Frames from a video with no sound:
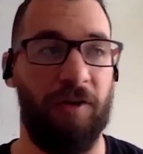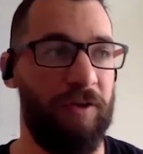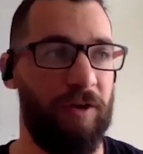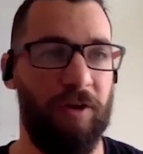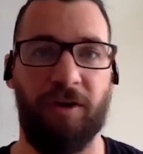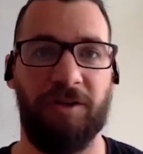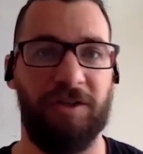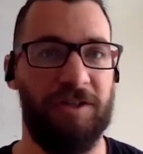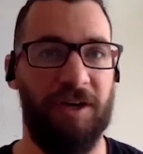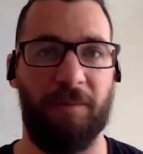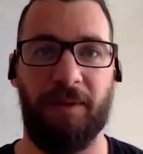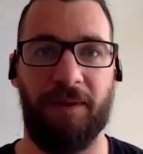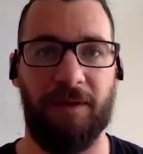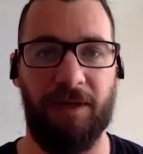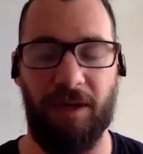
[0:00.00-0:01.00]
on the go, just jump
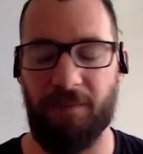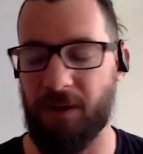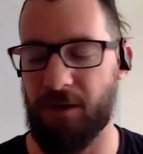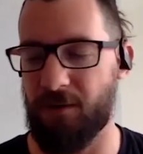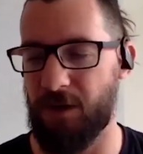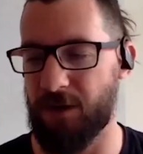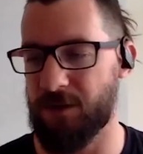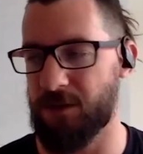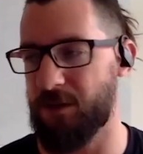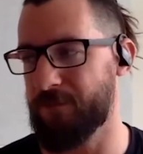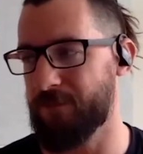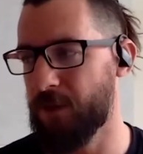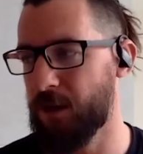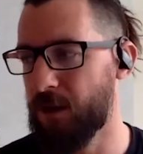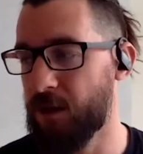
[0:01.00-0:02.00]
in the deep end, right? So
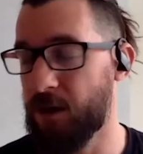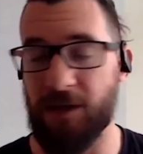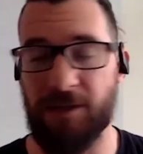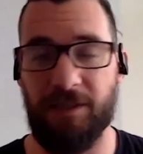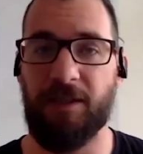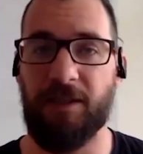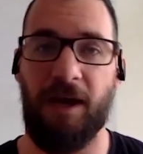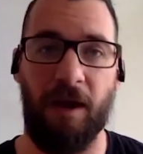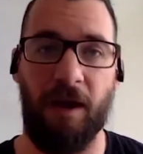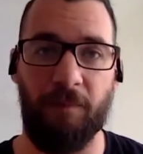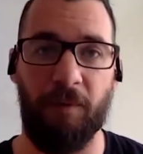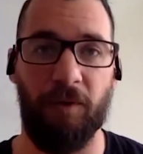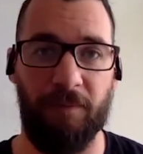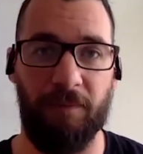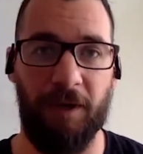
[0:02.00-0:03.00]
I did that. I
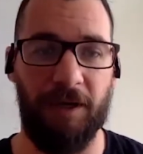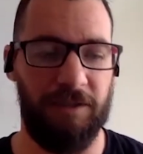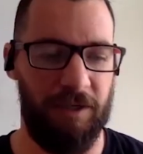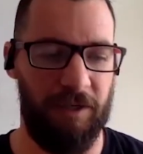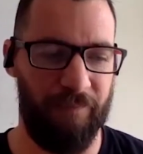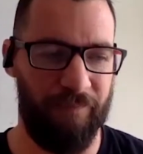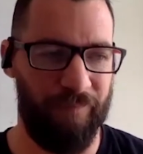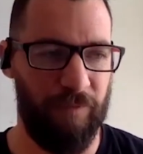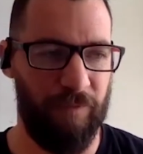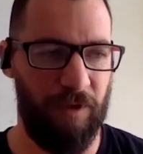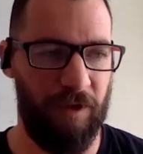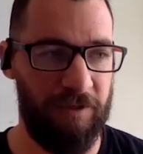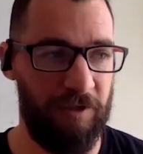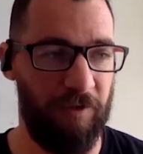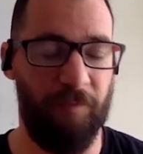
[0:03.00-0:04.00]
bought the magazine,
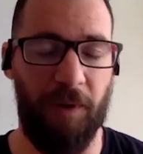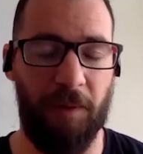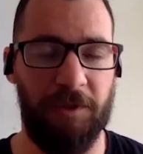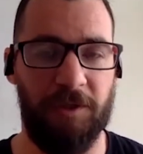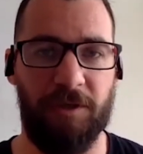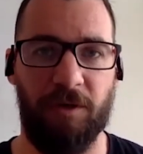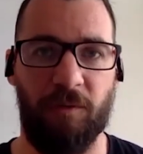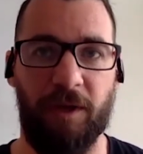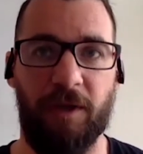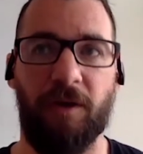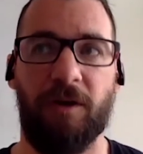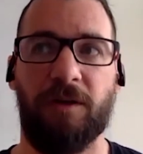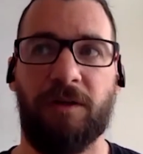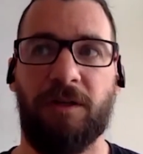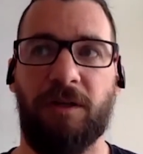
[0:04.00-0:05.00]
I self published it. We got
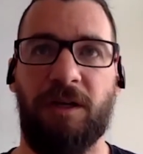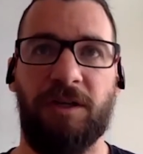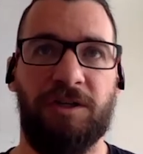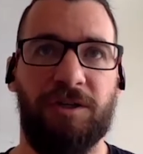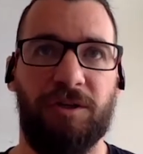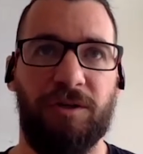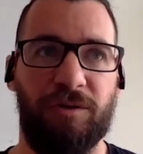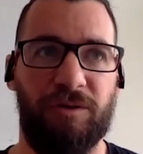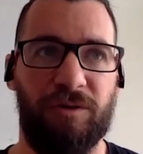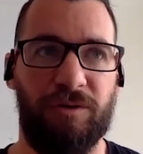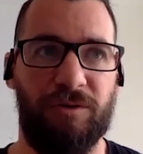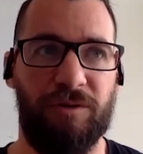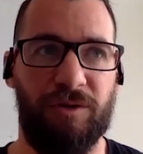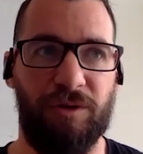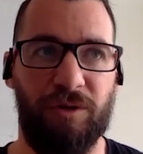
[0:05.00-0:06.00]
it to issue
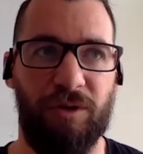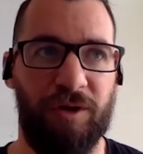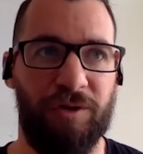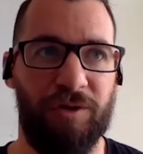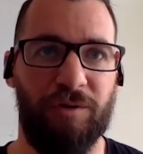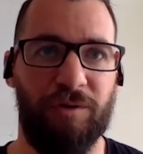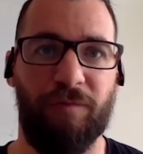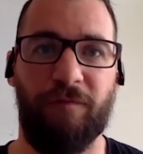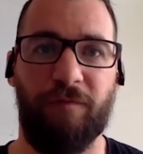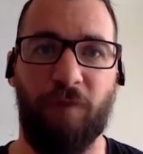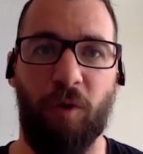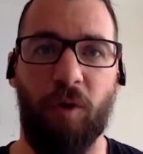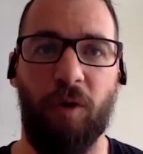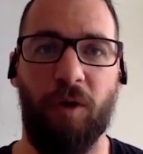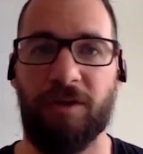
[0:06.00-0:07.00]

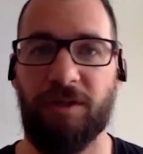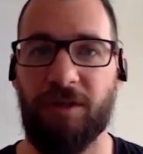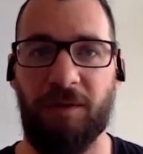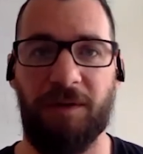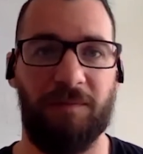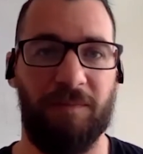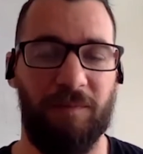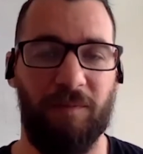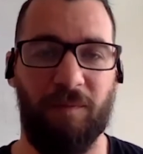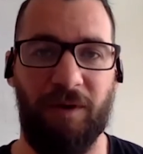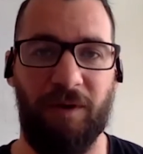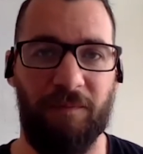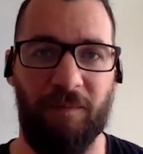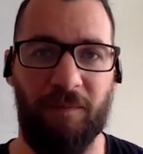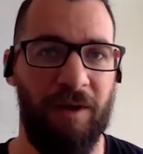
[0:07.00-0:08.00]
204, so we
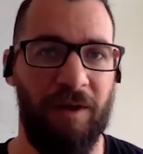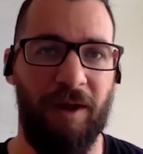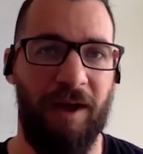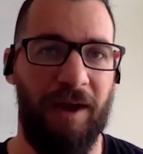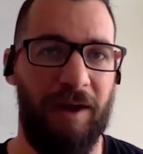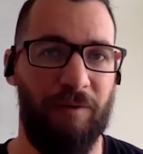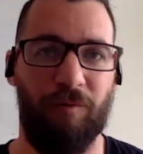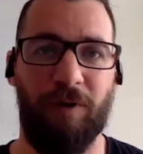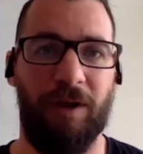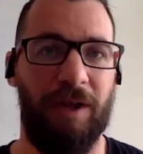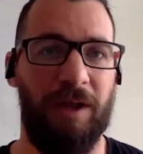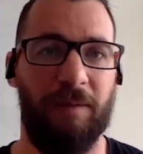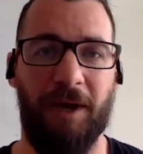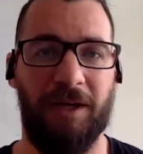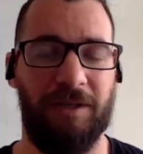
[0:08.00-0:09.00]
we had a really
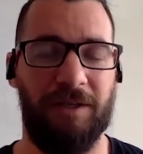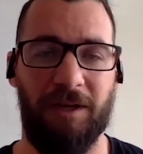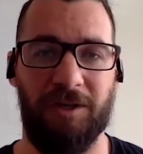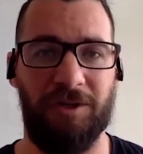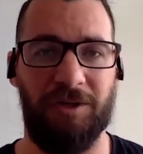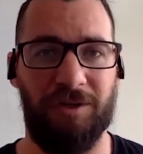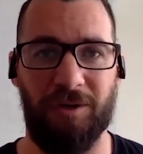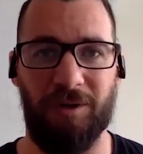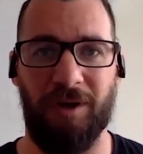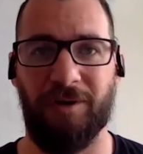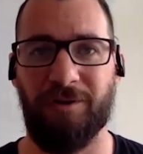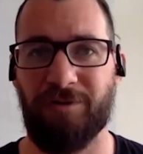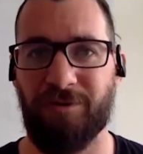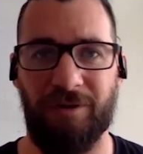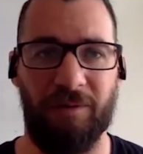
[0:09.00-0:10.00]
amazing issue
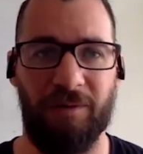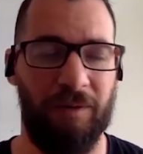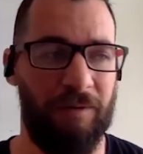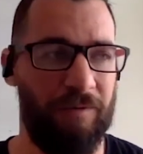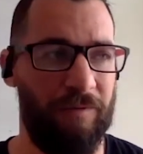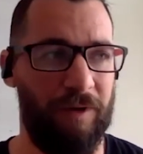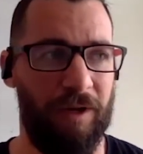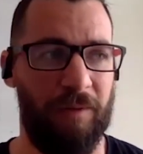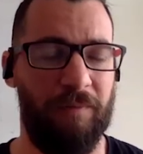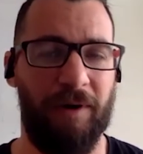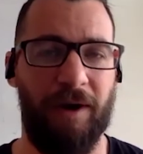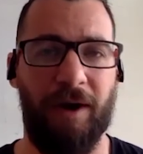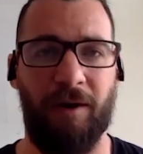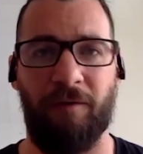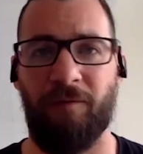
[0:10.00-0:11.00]
200 that we were really
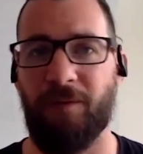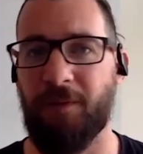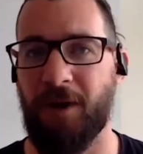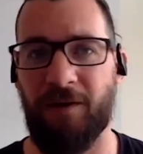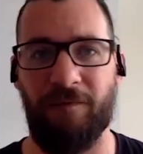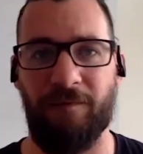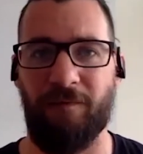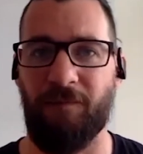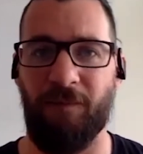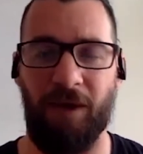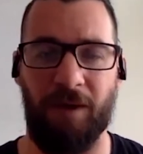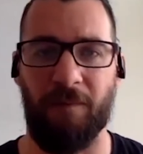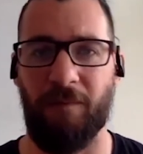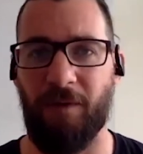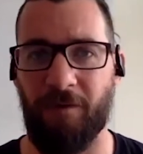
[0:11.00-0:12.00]
proud of. We made a
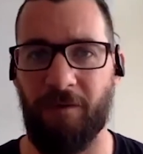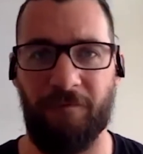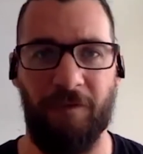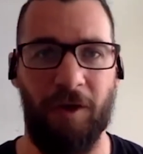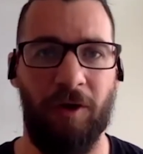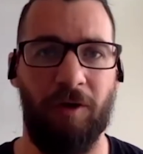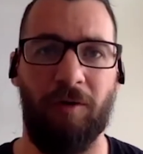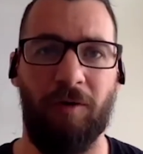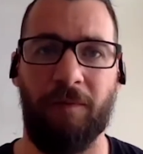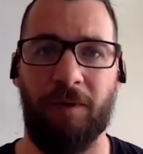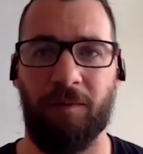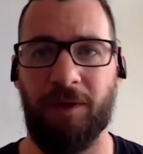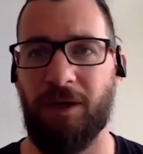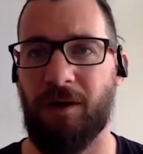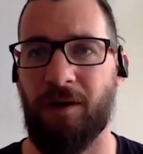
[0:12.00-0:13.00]
um, a film and
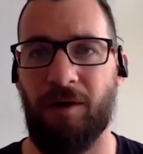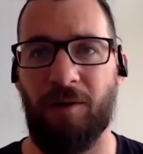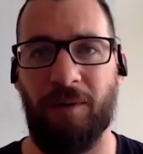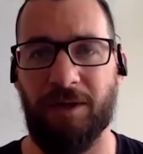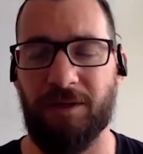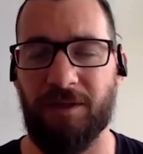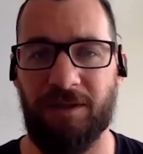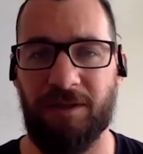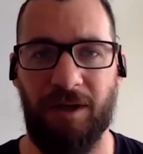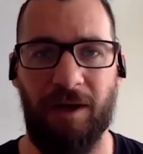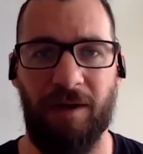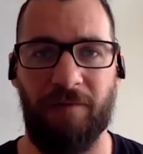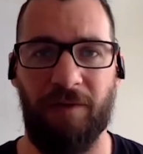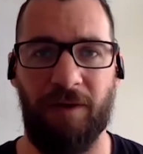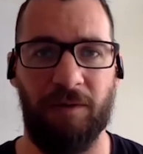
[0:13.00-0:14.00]
we did a whole bunch of
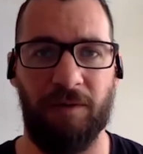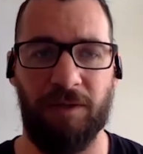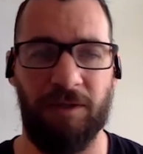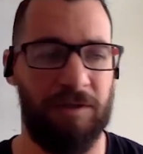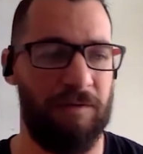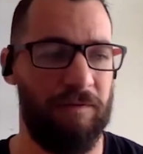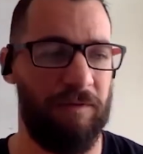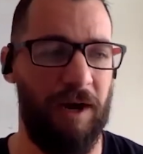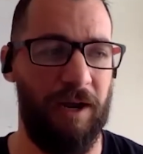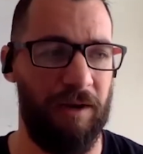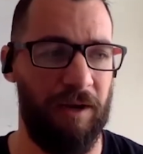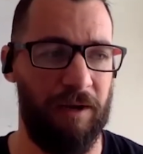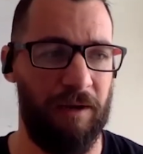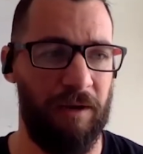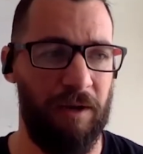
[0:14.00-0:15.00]
stuff, and it was just great,
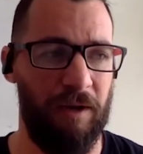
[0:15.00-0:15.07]
like